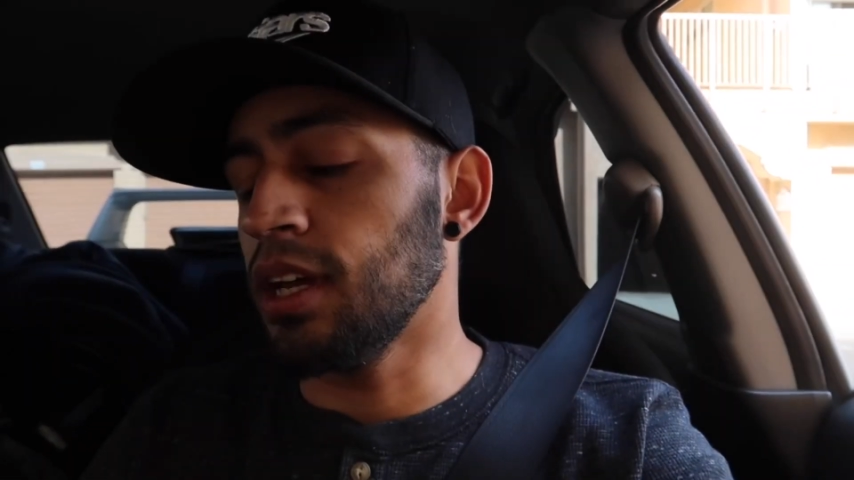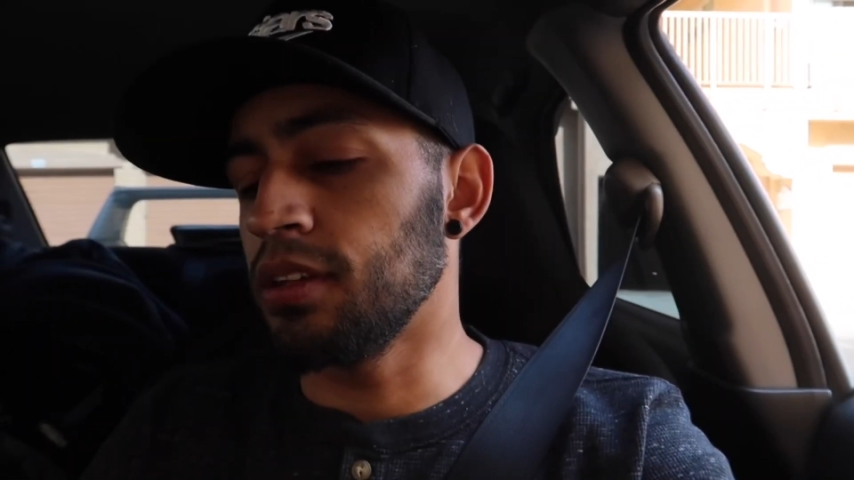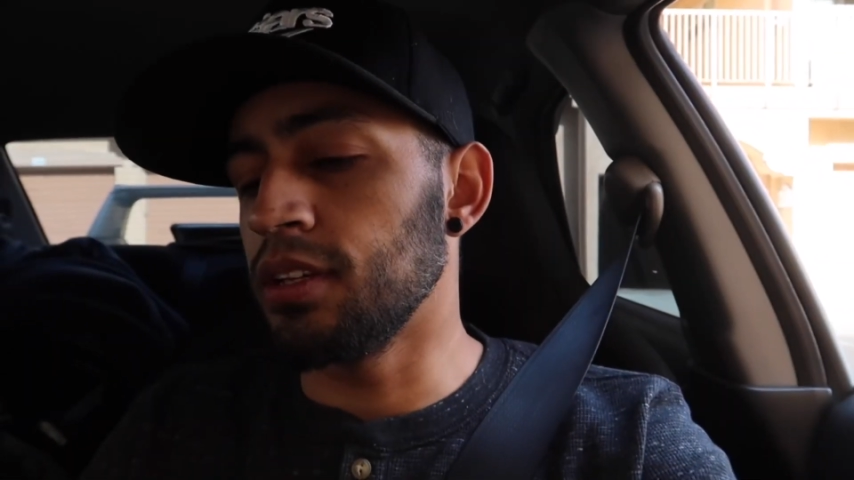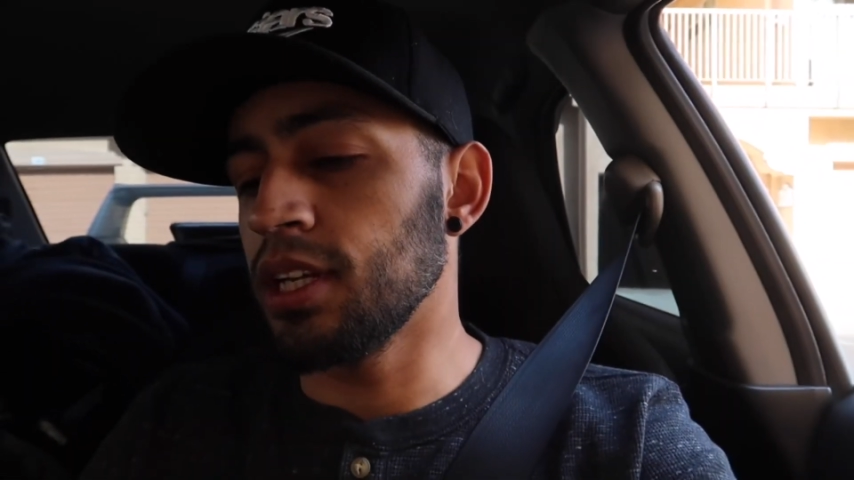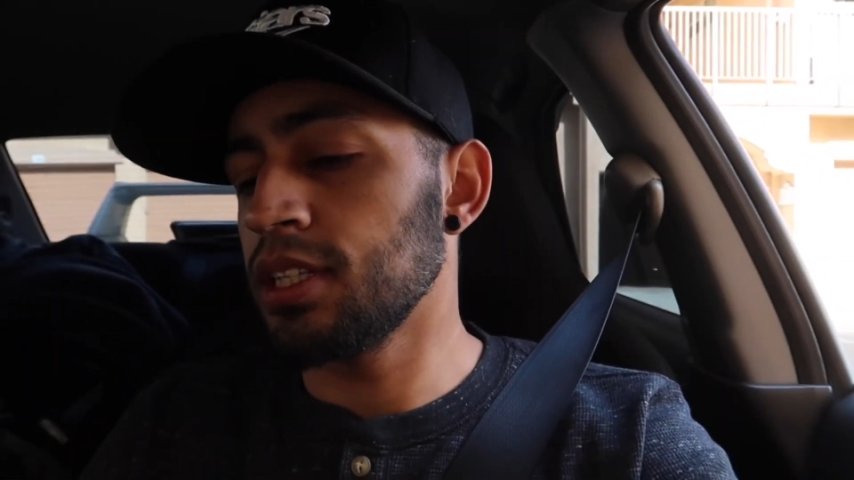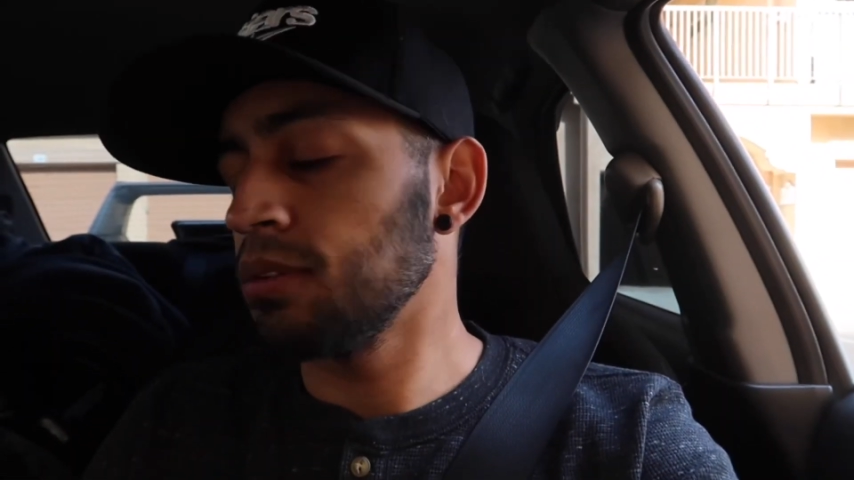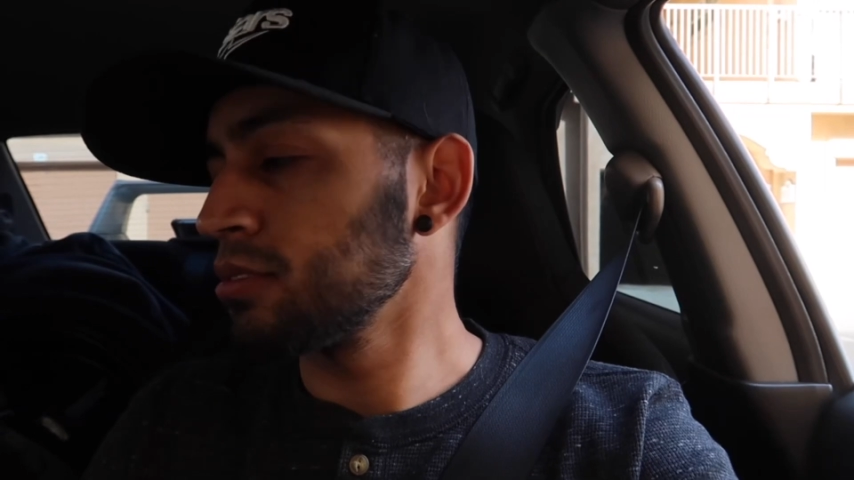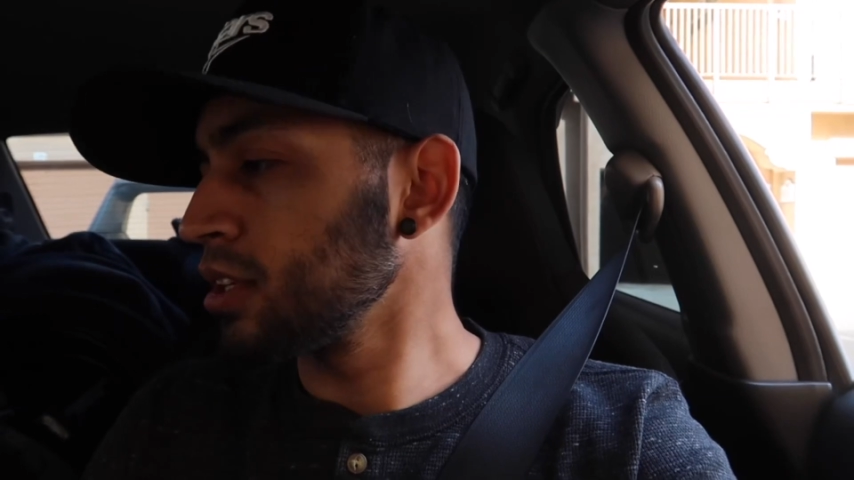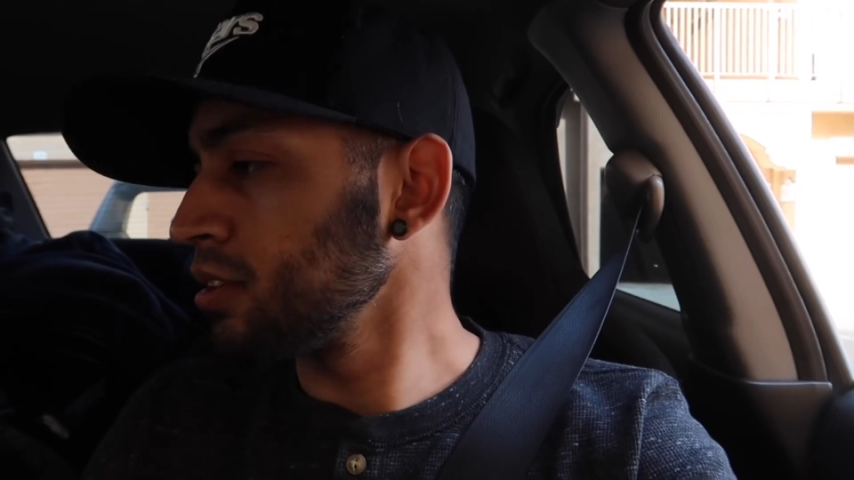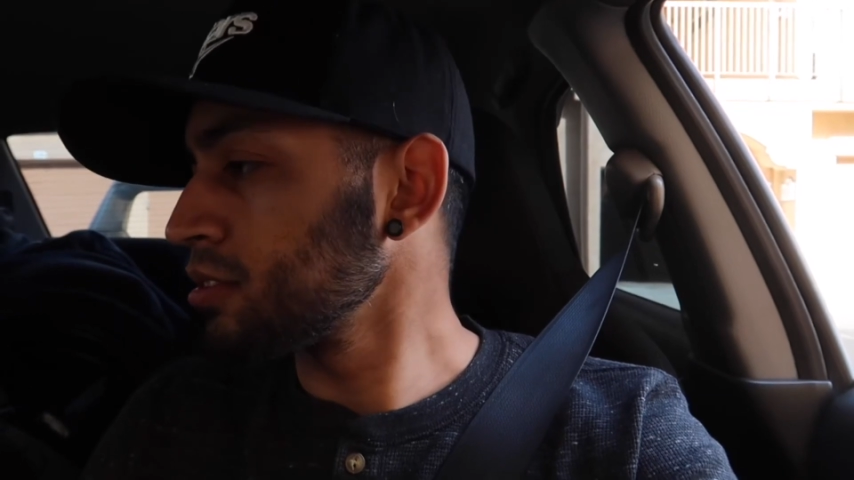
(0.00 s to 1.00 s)
did I say
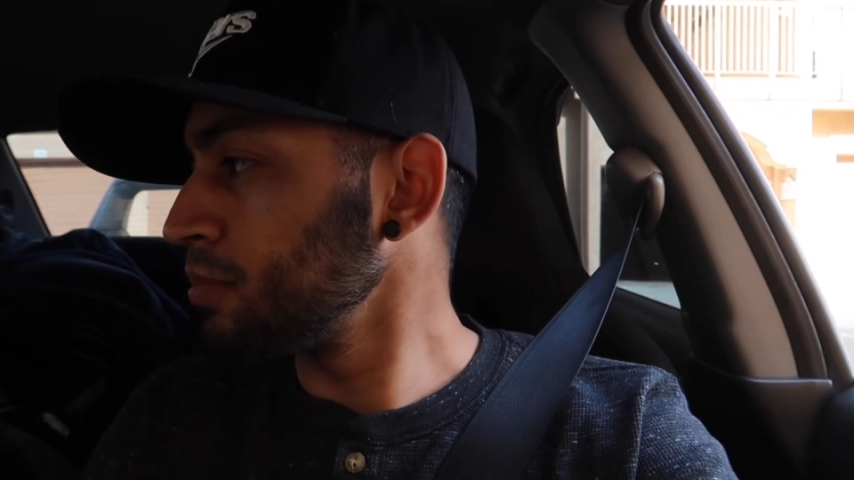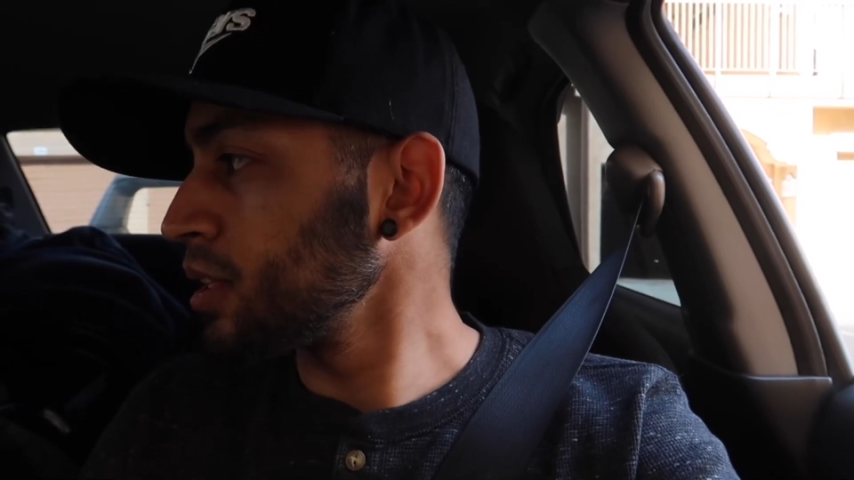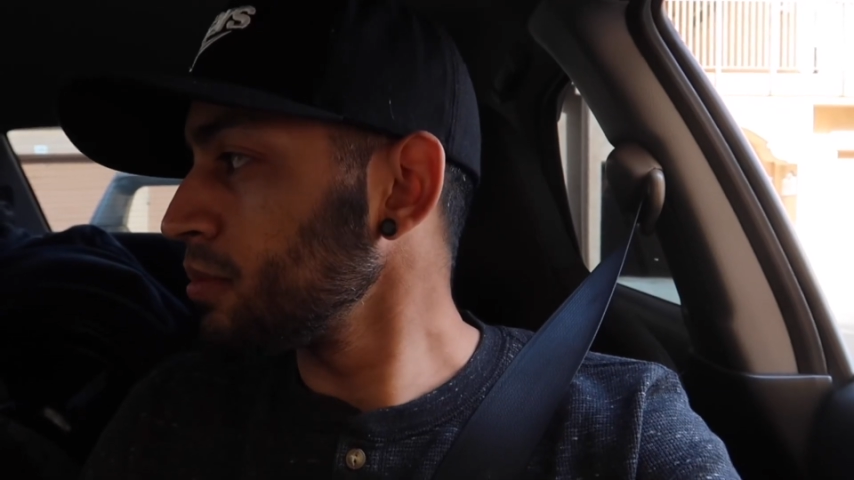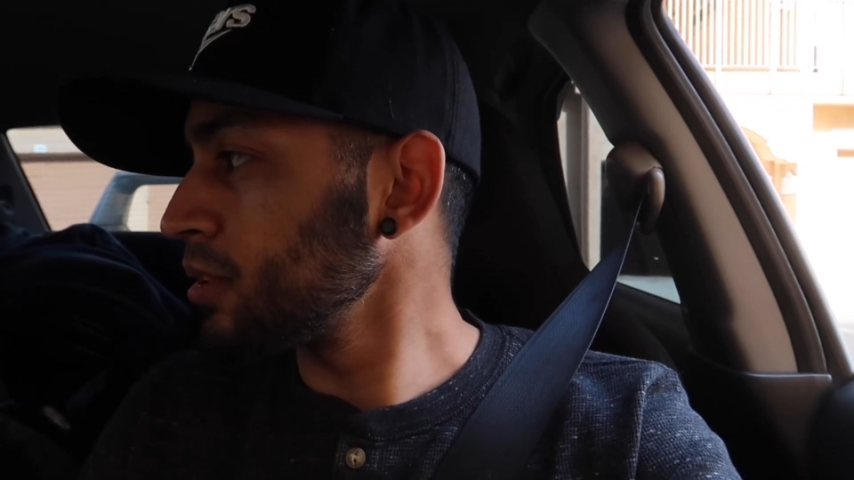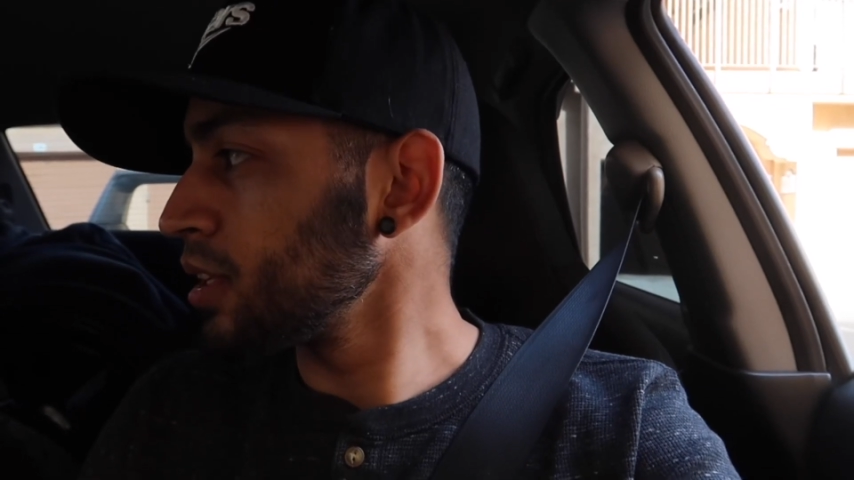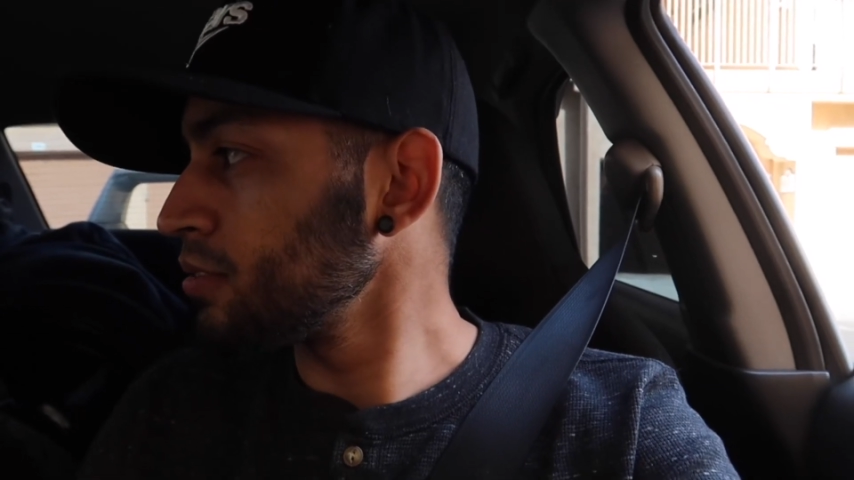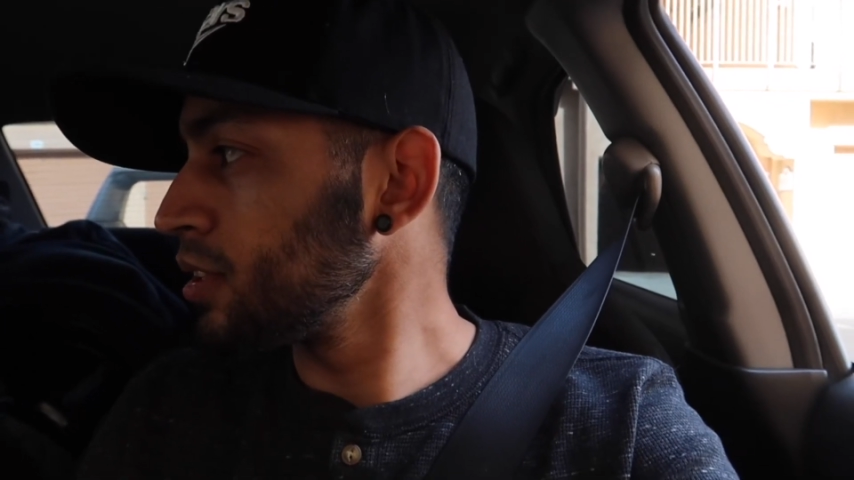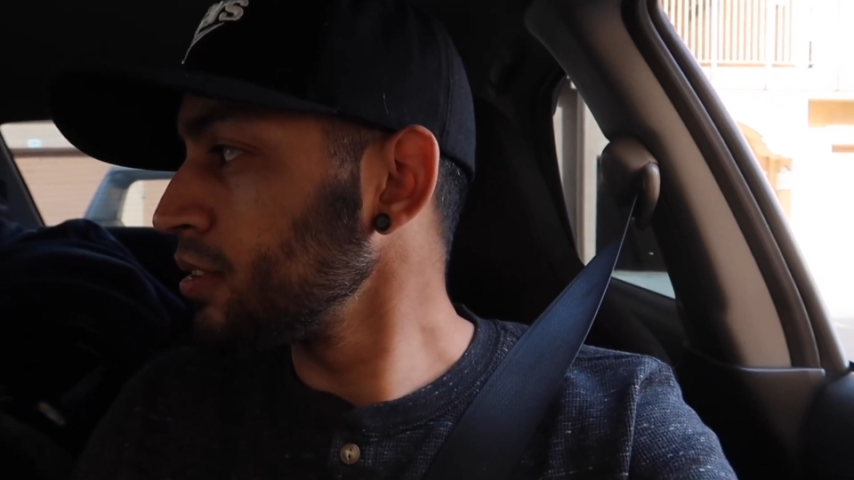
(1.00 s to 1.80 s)
what colors I painted them in the last video?